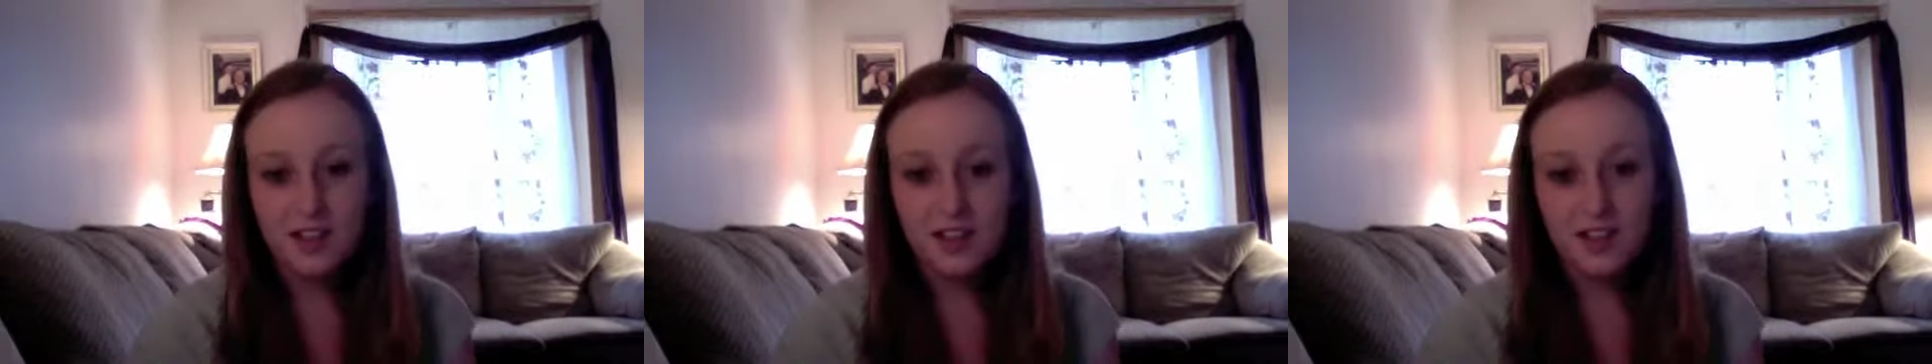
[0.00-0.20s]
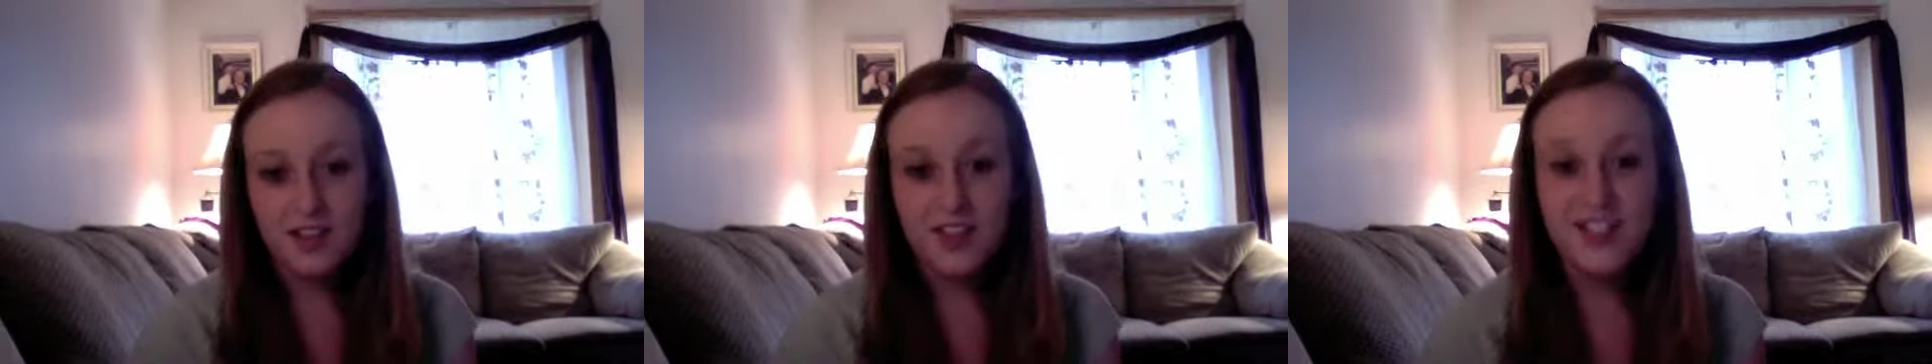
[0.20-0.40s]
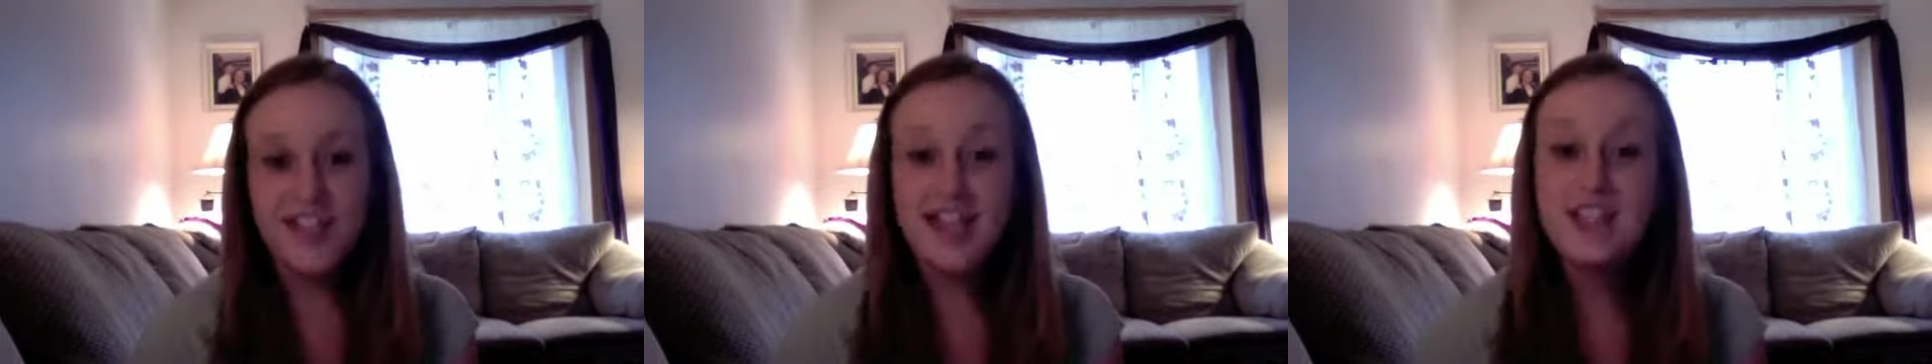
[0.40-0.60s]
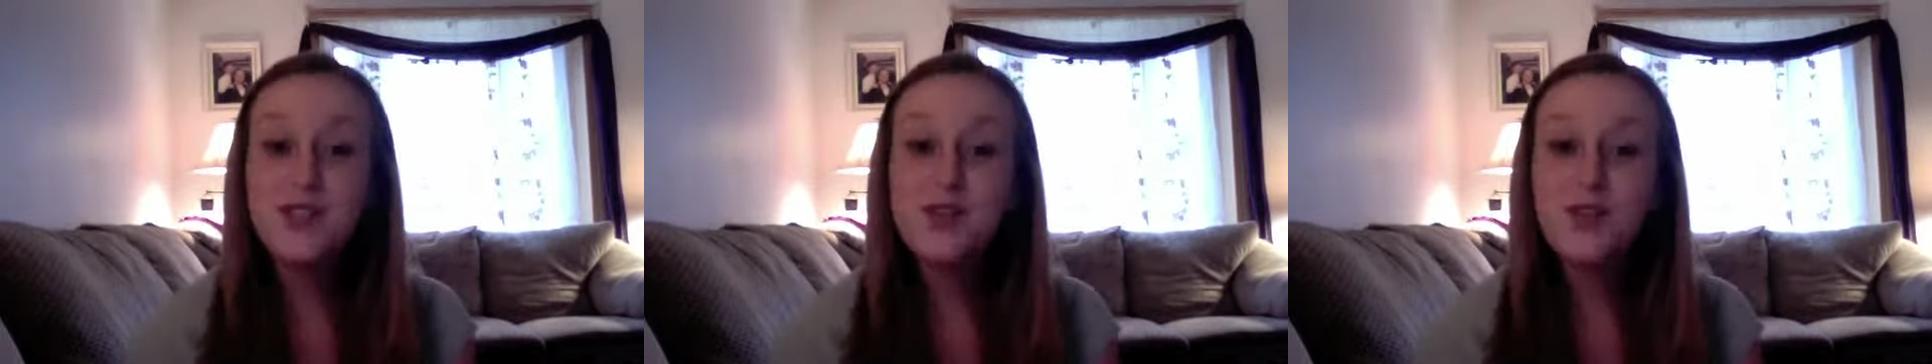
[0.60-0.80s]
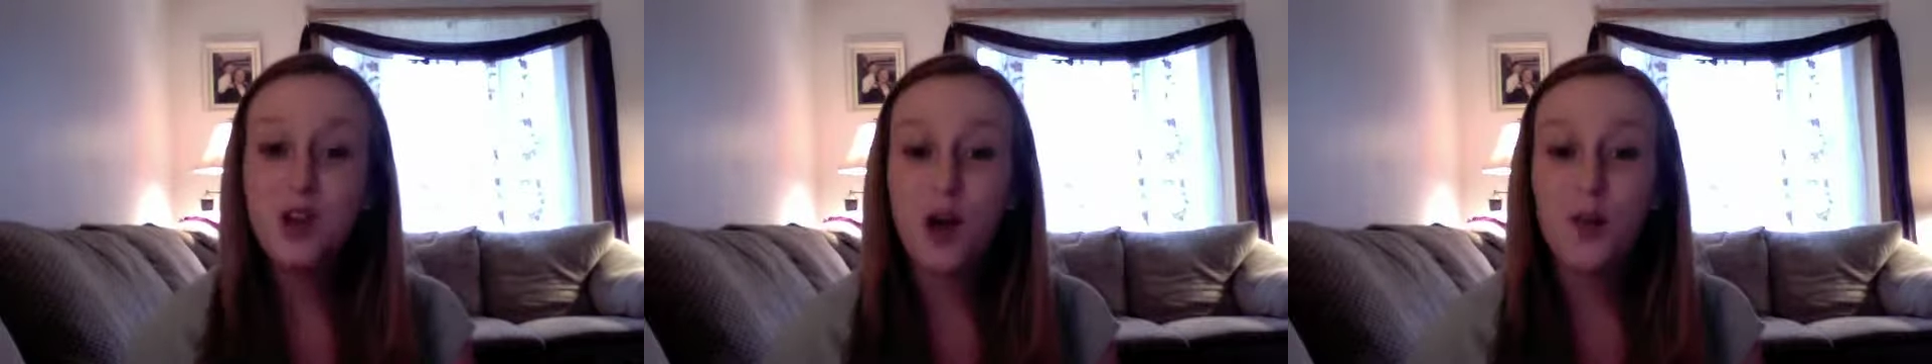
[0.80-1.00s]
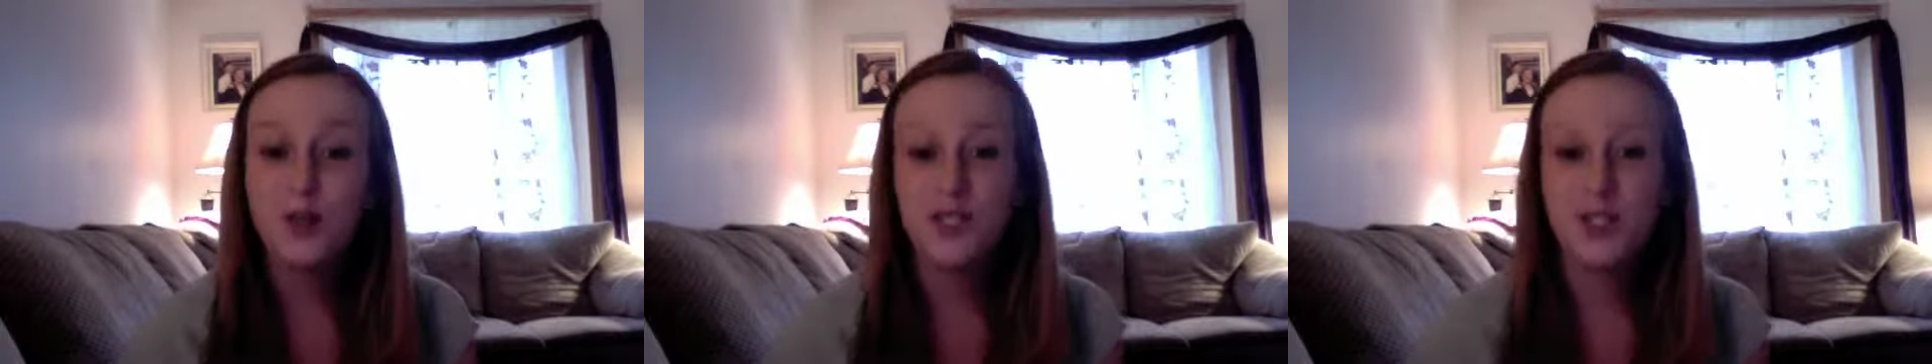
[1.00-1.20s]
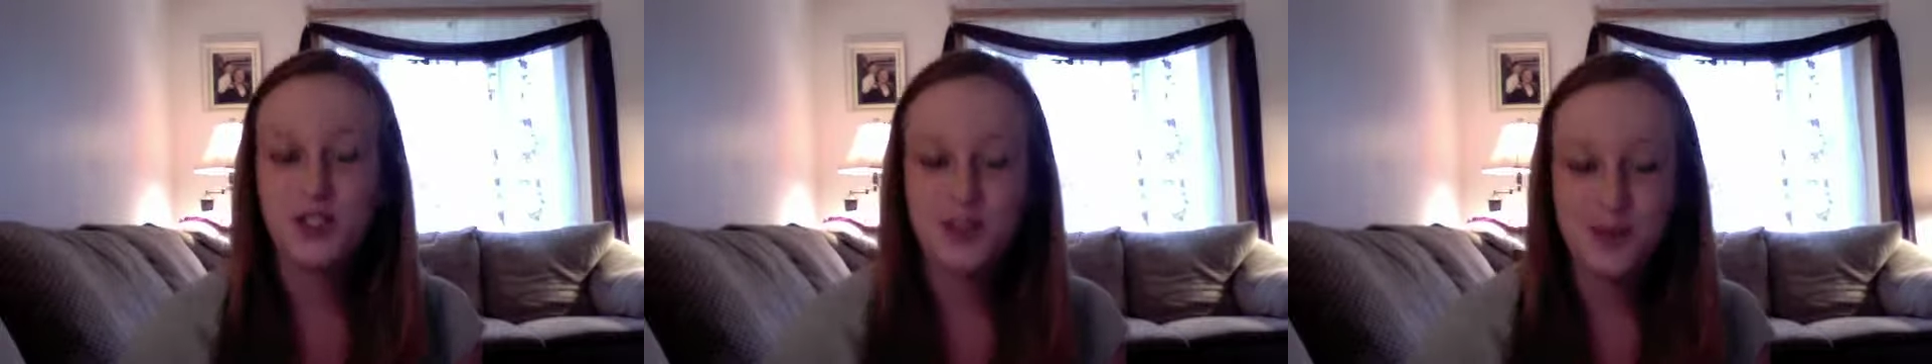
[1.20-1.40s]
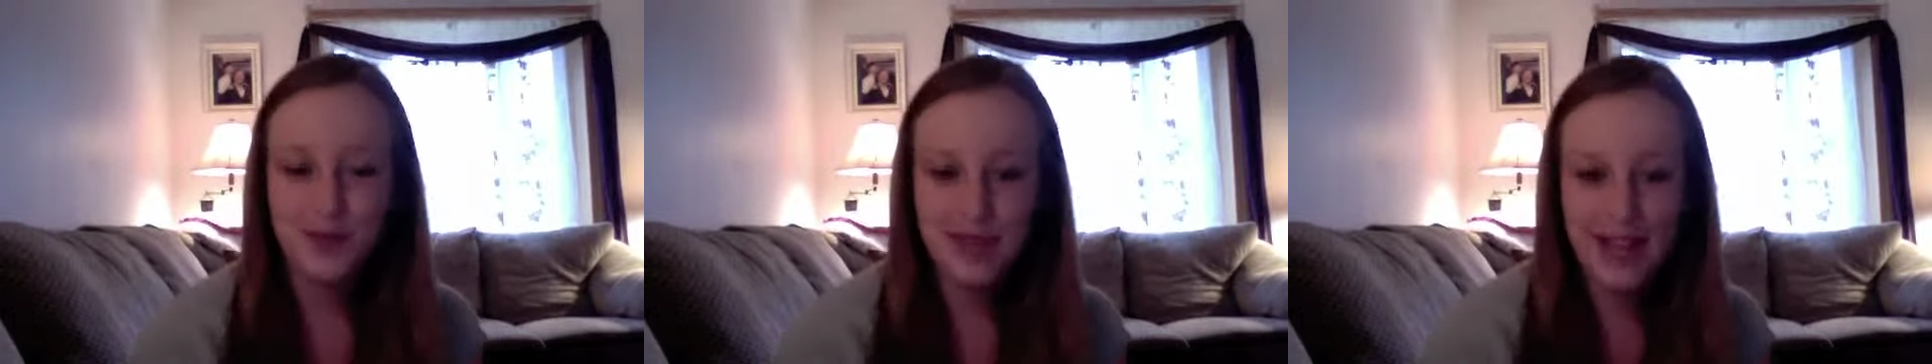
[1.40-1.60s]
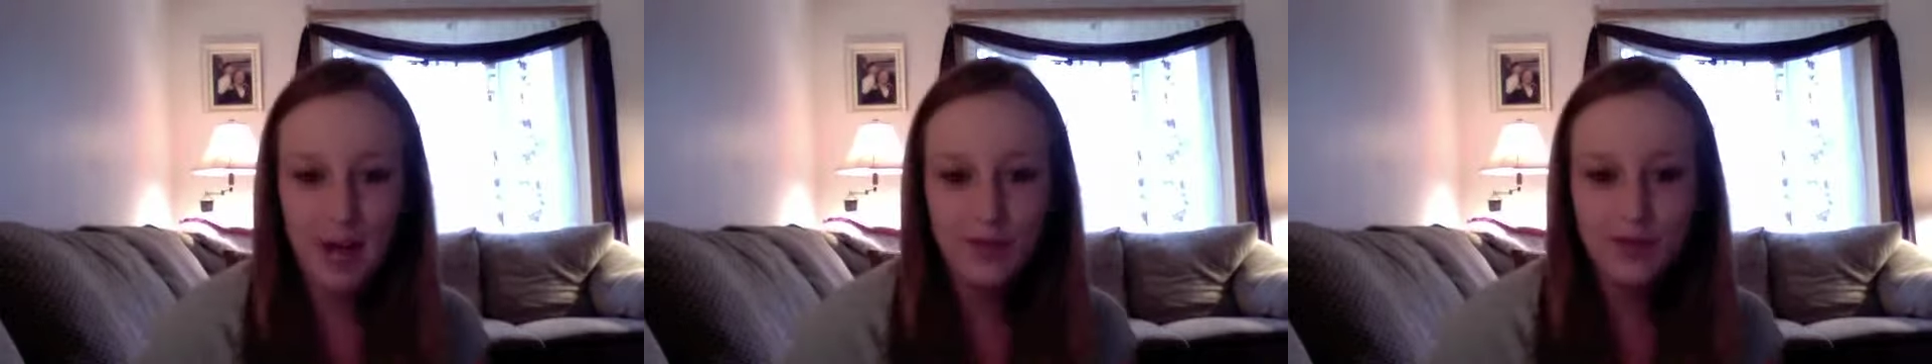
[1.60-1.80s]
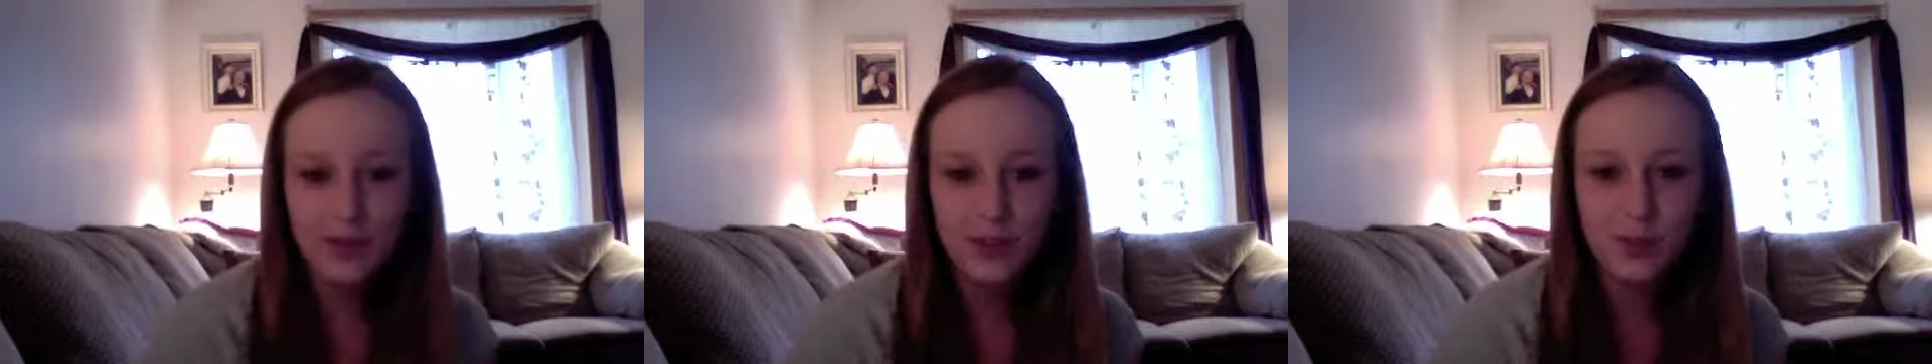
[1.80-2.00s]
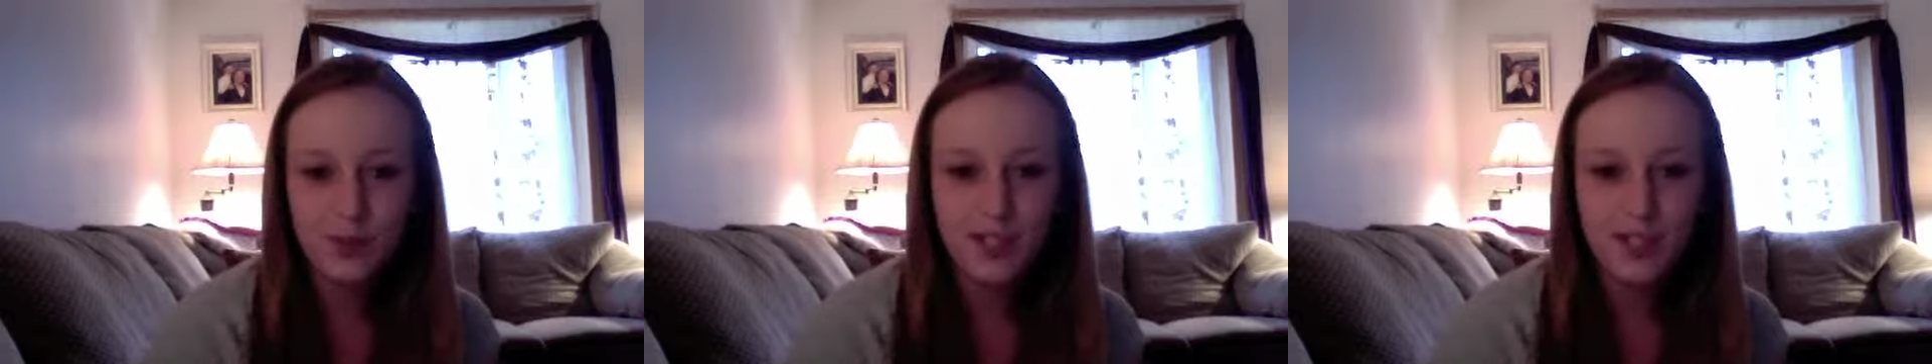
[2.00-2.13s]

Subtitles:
The test overall was extremely helpful